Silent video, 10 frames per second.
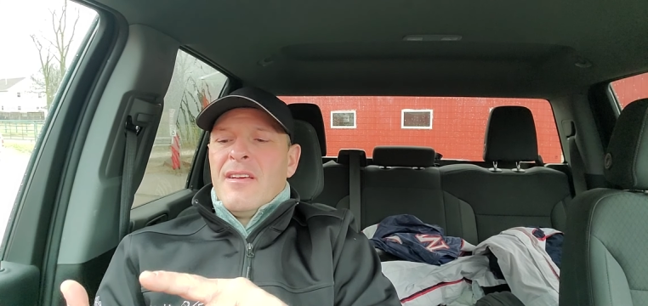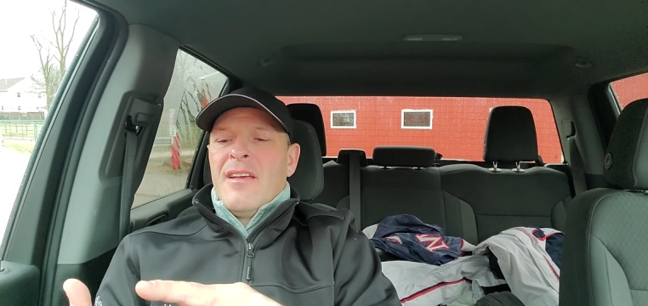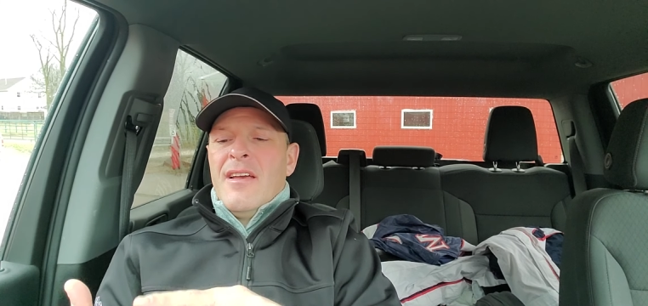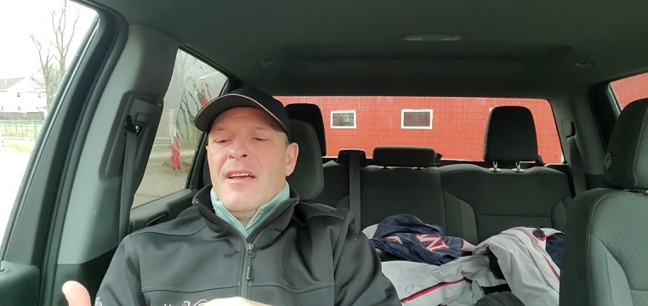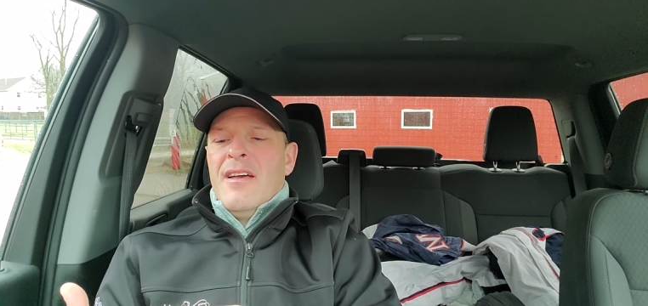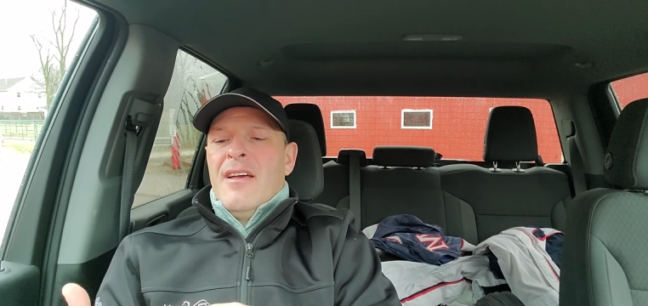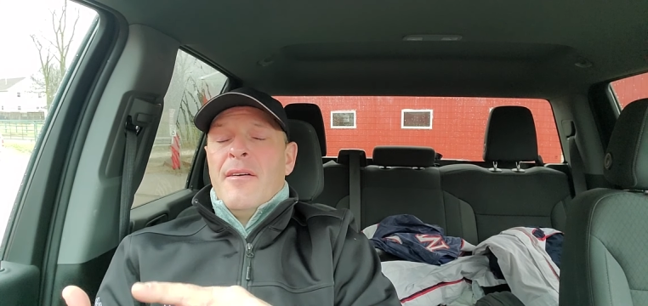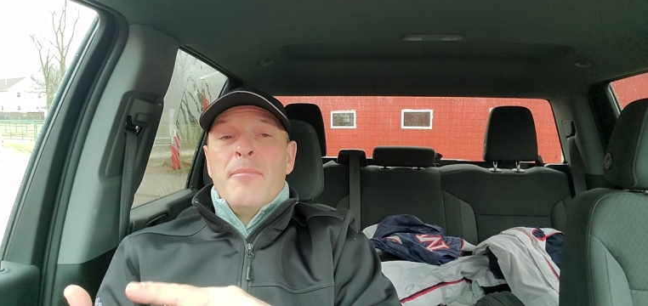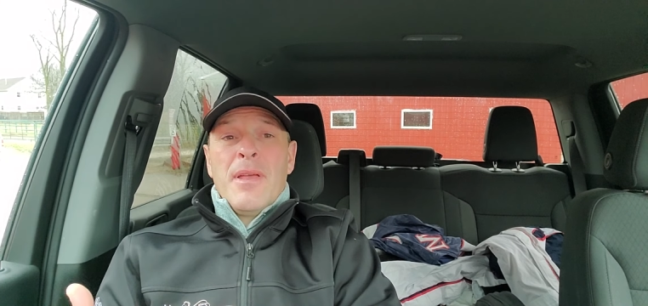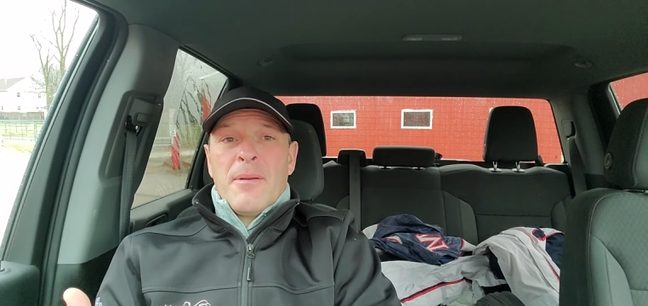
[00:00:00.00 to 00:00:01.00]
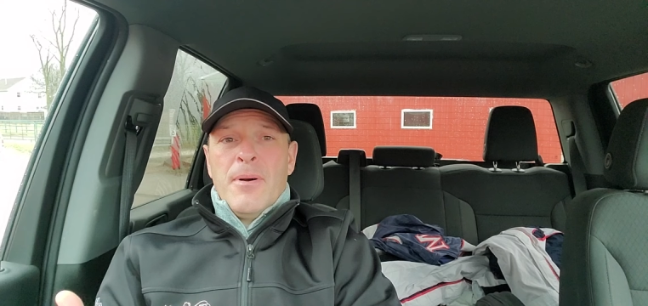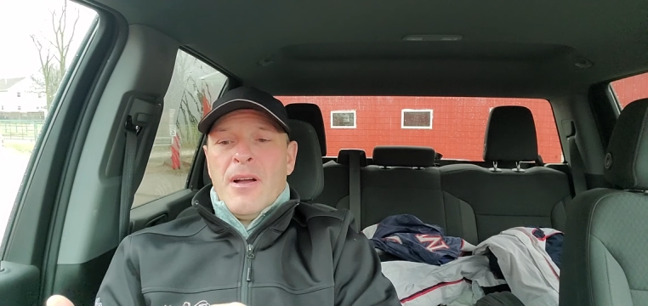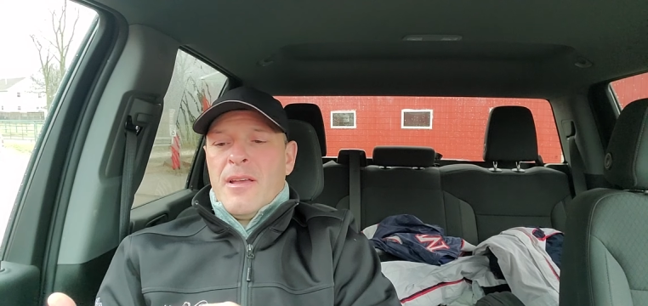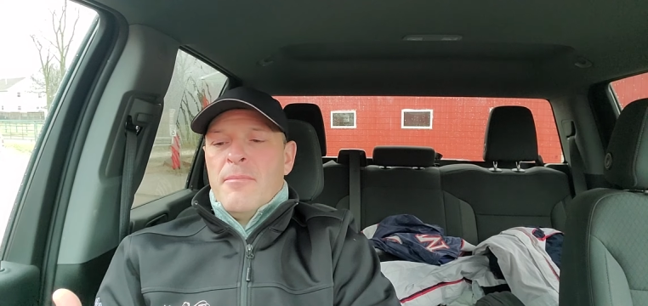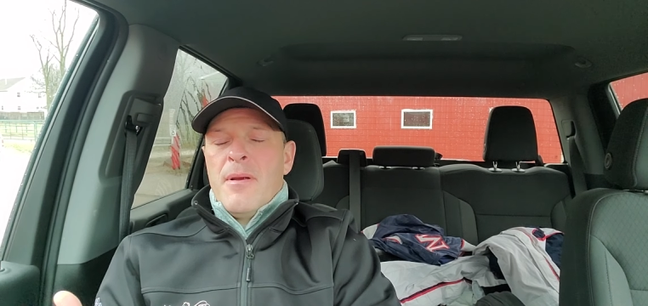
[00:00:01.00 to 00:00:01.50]
uh,
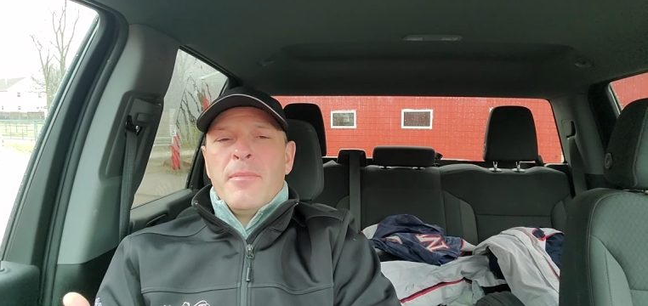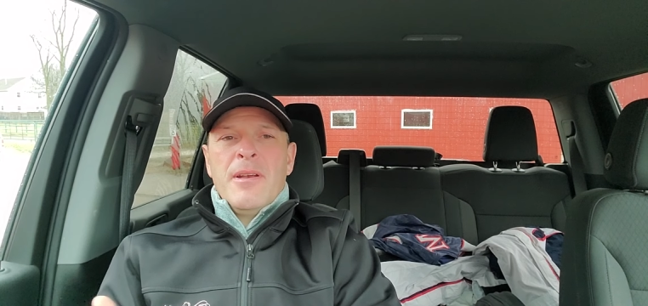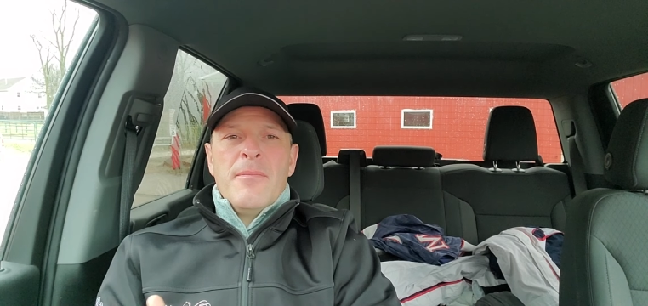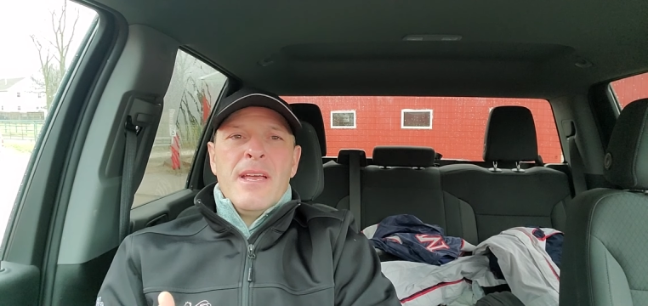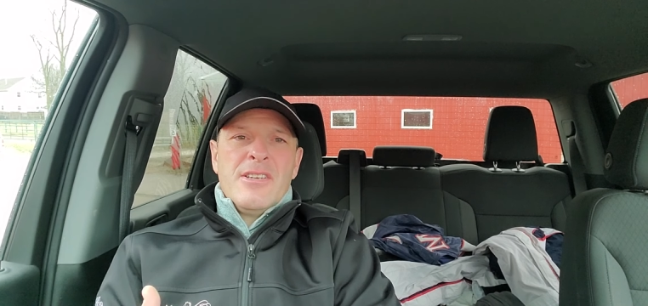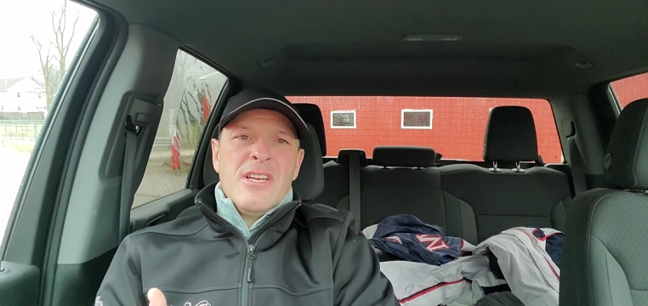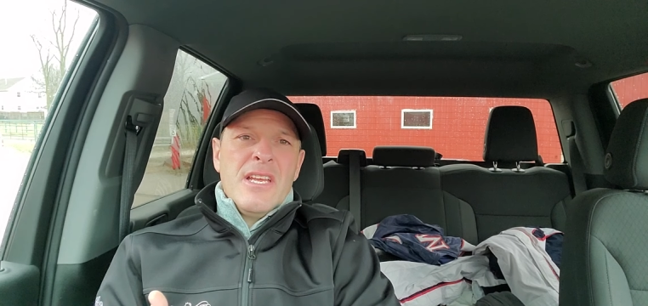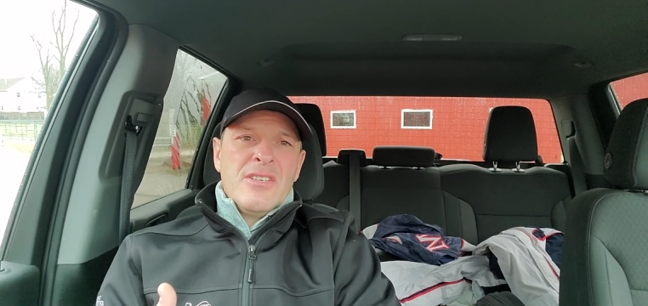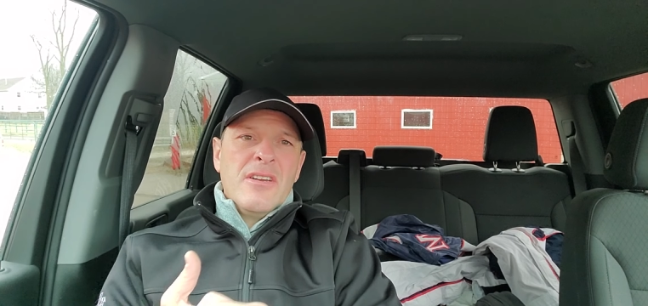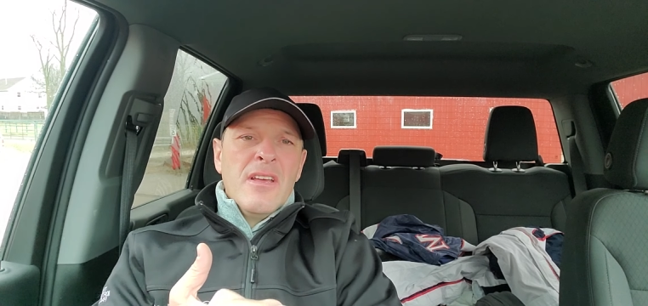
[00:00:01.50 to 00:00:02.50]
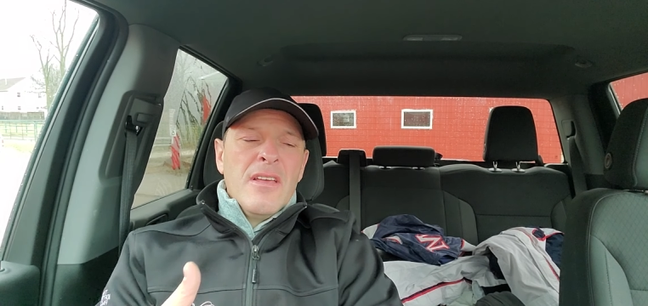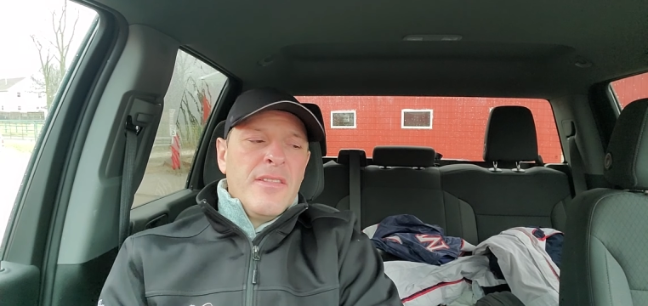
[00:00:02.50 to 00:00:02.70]
pickpocket, memory and imagination.